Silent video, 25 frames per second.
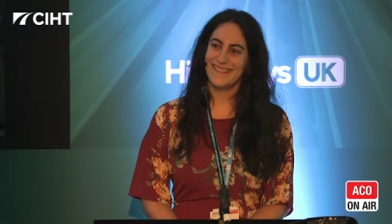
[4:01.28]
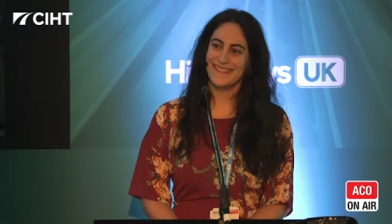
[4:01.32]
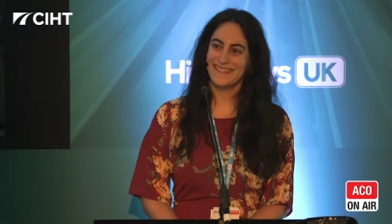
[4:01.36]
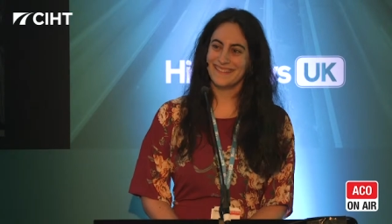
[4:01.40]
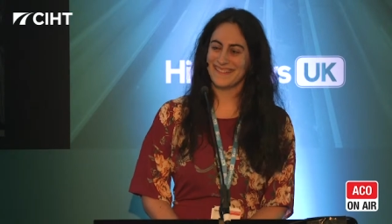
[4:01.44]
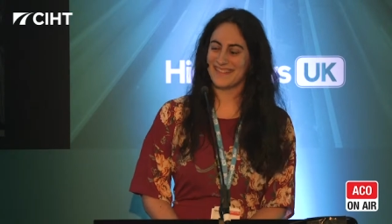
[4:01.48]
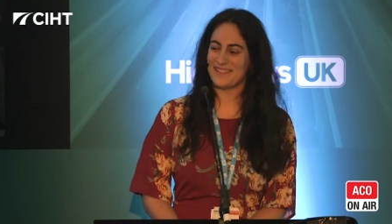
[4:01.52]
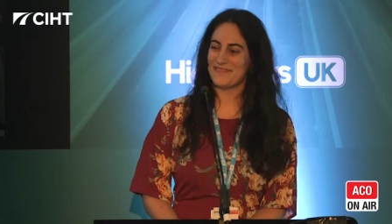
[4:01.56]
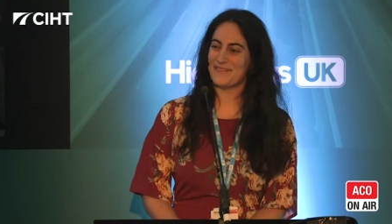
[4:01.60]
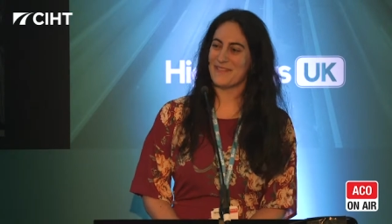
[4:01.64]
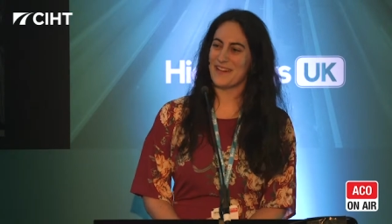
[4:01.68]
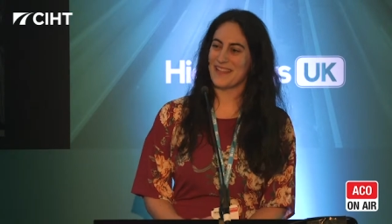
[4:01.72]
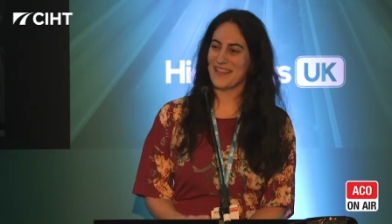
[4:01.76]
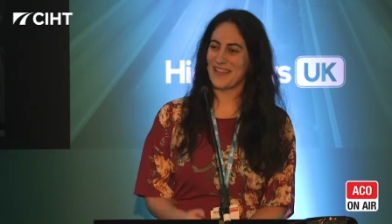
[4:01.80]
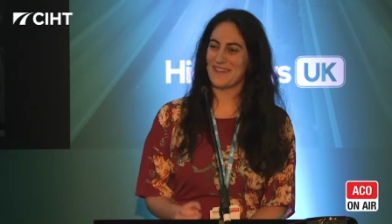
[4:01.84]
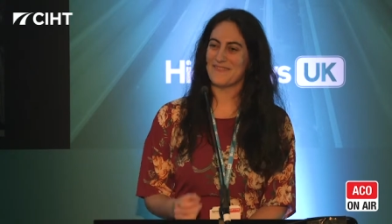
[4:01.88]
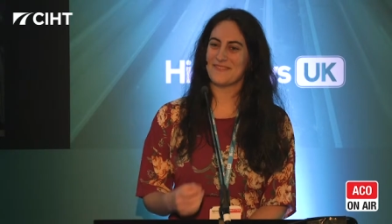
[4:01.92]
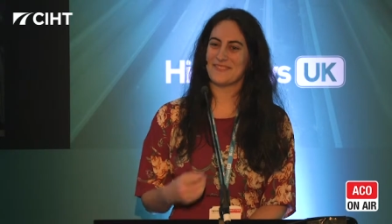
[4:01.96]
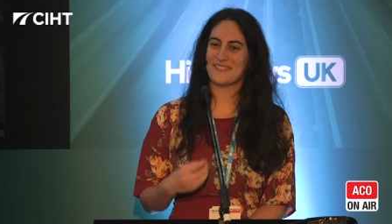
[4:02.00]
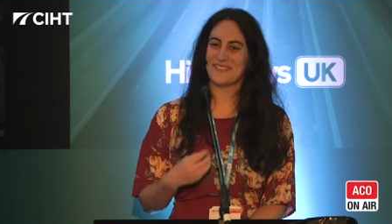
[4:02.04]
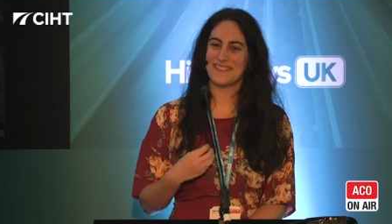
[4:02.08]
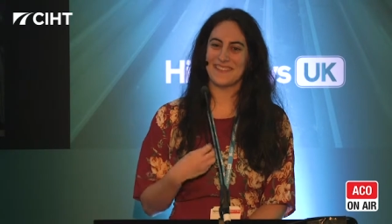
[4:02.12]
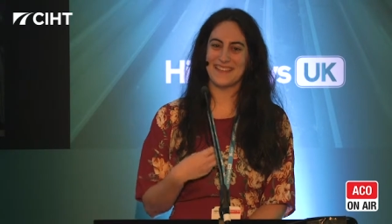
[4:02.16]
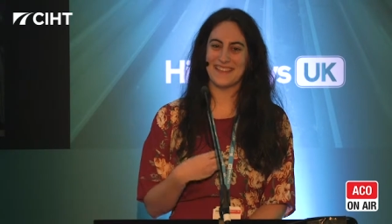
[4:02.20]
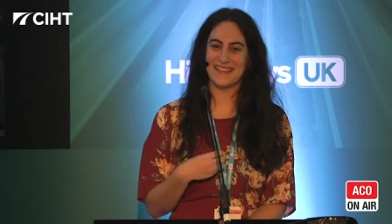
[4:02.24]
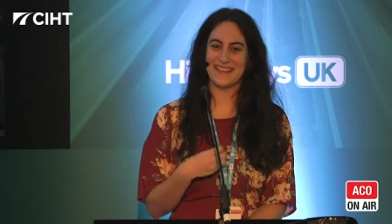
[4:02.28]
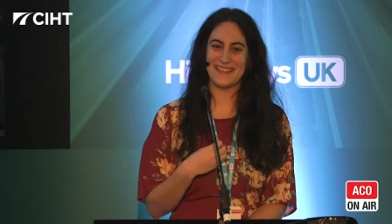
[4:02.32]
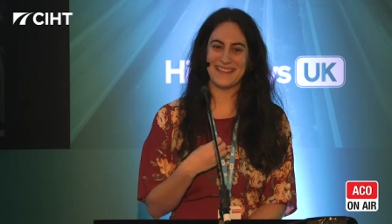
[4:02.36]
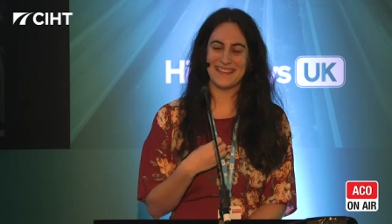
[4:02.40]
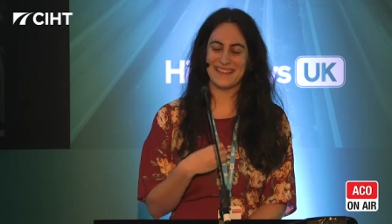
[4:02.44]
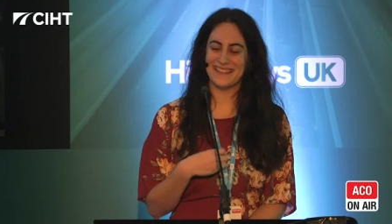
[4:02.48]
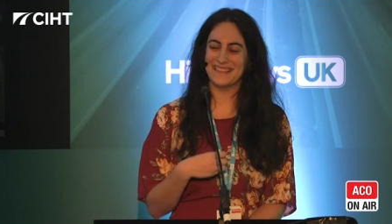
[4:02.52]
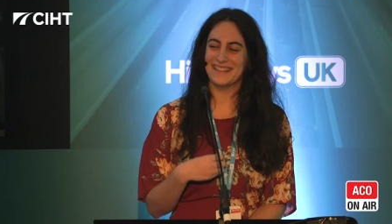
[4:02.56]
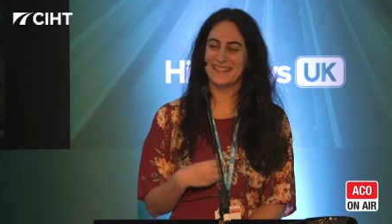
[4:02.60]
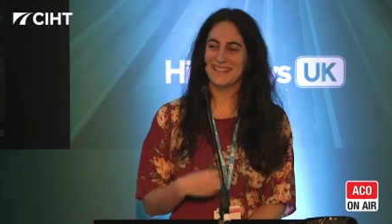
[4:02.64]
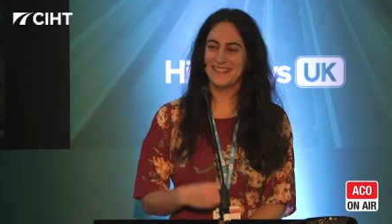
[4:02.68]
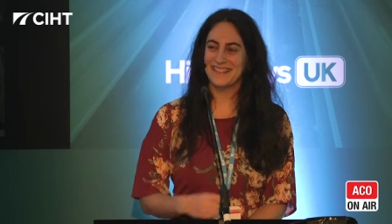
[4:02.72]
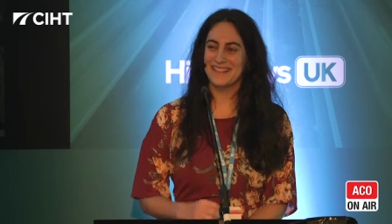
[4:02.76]
So while I was
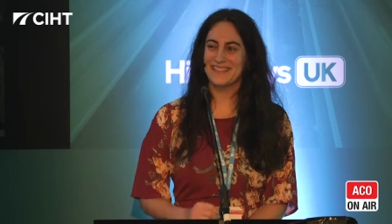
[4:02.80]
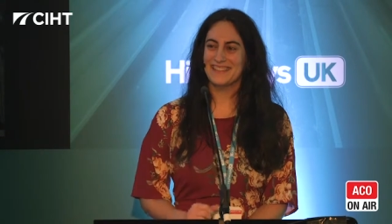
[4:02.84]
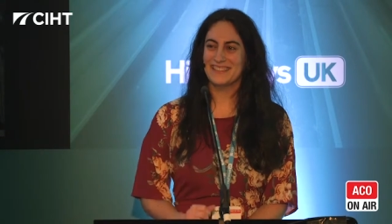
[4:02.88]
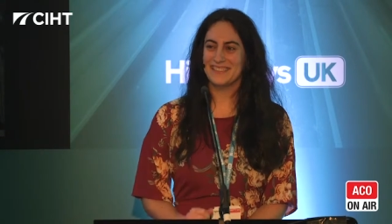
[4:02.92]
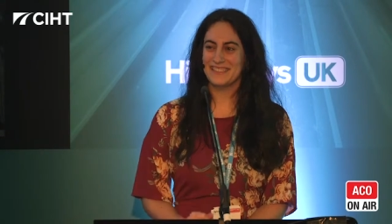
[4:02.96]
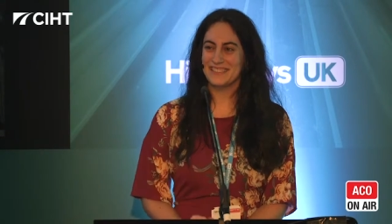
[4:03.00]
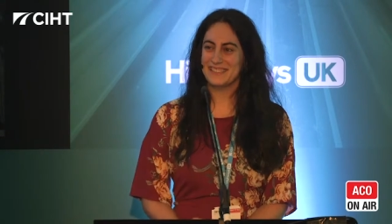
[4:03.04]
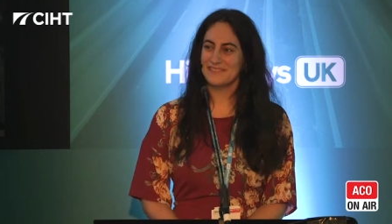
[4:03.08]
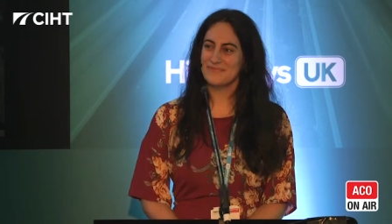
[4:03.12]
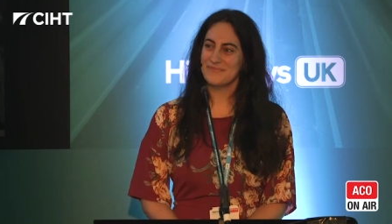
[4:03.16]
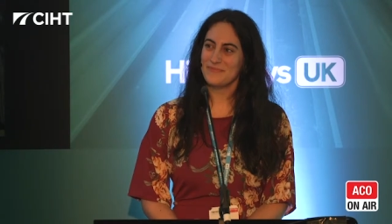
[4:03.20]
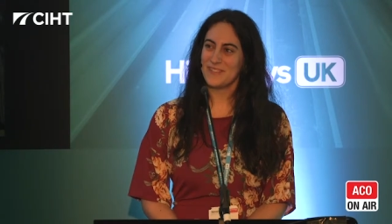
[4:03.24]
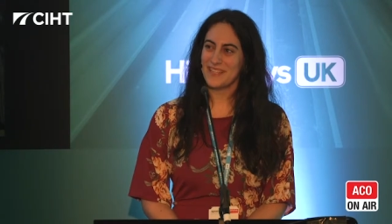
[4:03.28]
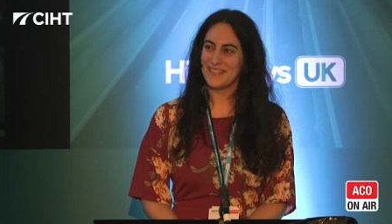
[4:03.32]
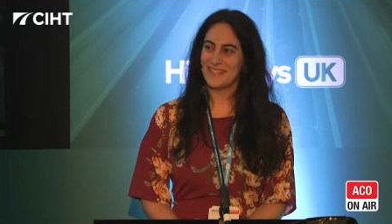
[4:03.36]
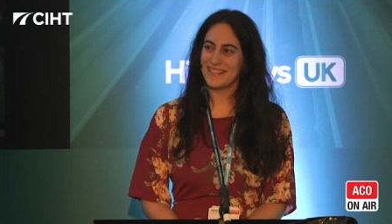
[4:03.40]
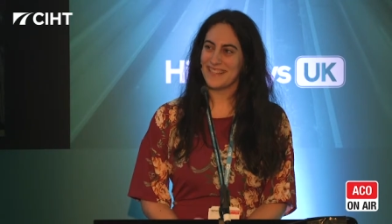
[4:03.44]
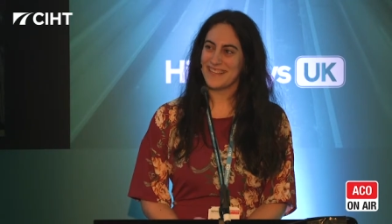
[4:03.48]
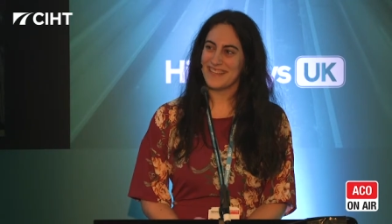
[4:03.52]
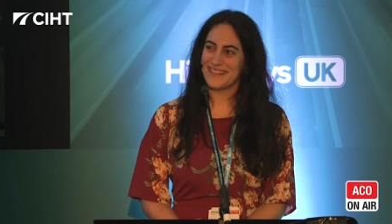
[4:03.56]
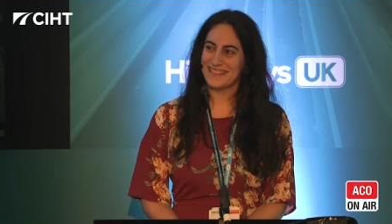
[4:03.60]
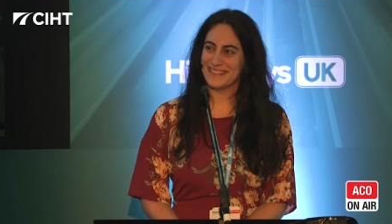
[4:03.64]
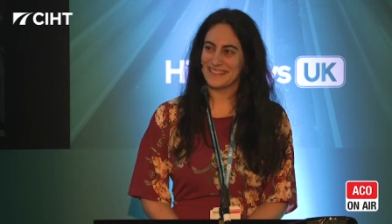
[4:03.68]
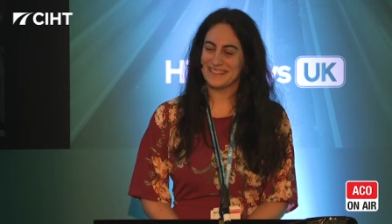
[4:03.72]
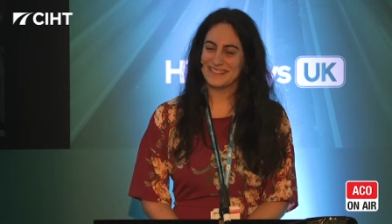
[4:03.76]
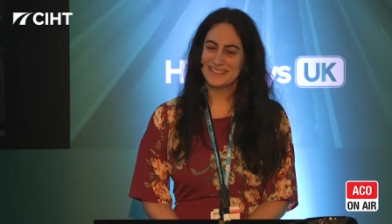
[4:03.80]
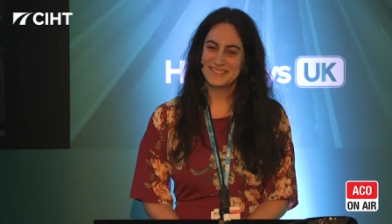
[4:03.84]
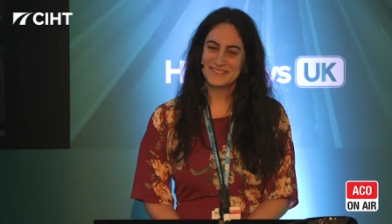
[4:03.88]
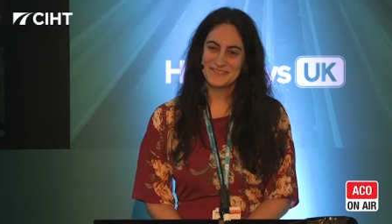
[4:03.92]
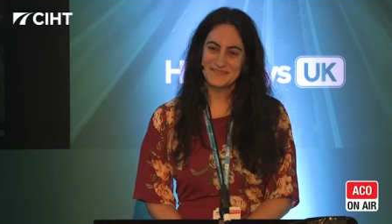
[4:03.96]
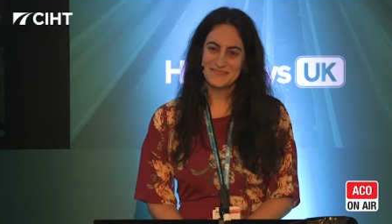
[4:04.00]
thinking, bloody hell,